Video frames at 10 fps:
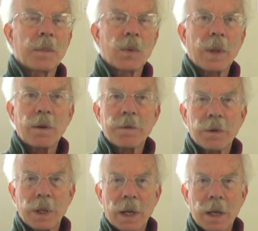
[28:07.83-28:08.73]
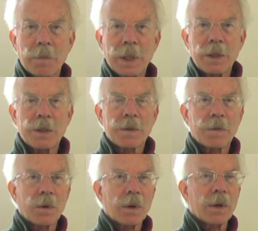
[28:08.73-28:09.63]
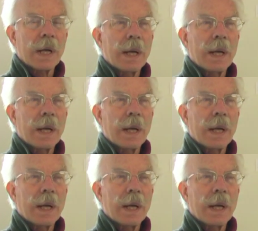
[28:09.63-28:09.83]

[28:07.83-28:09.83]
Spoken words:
12-foot high piece for